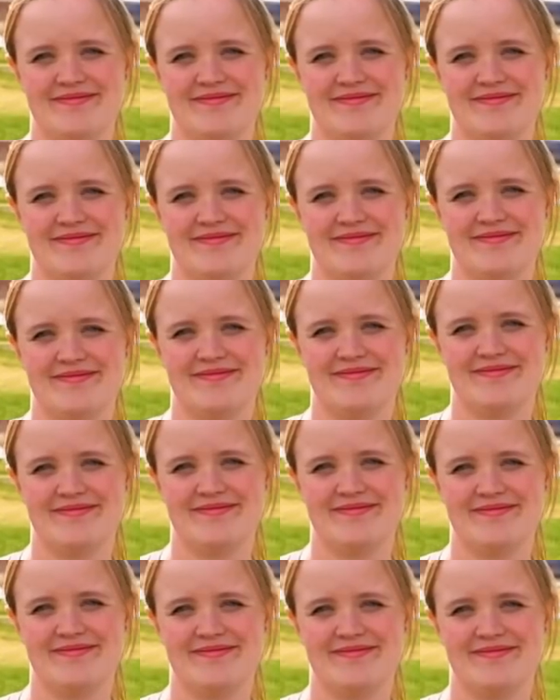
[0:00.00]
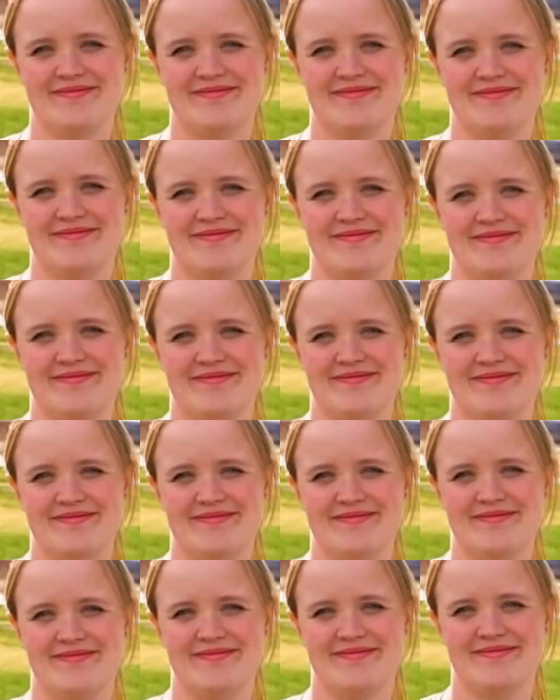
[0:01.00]

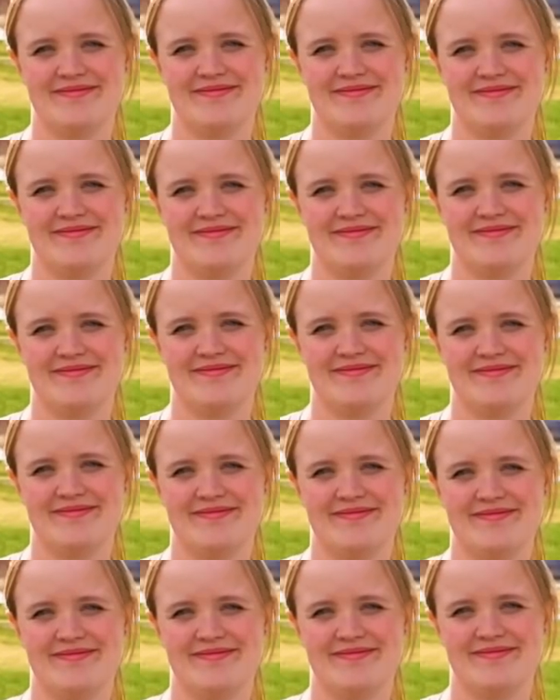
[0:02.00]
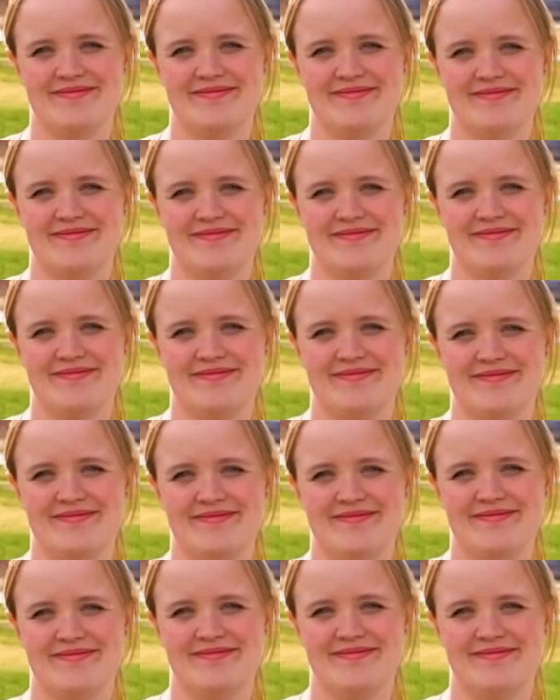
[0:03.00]

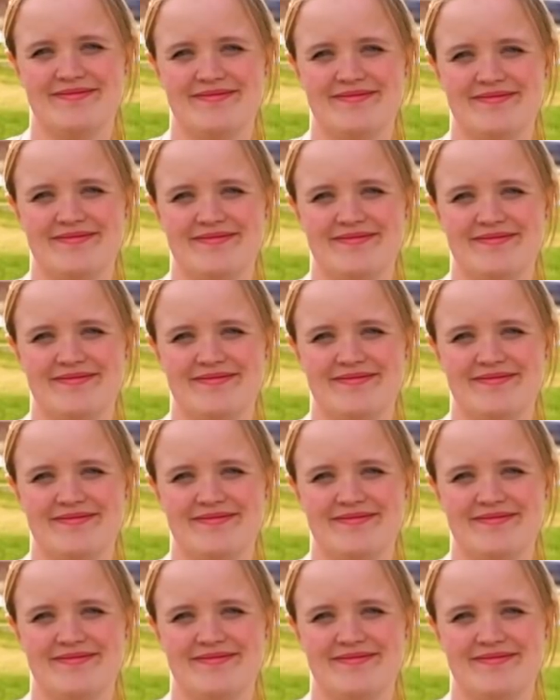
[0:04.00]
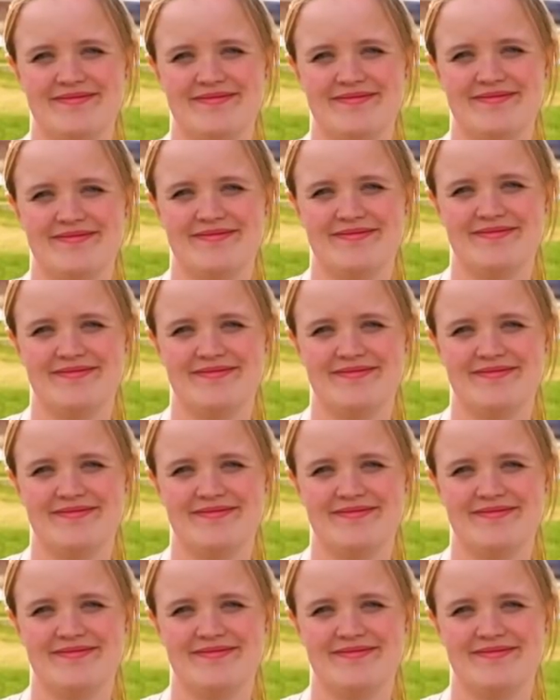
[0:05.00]
(silent)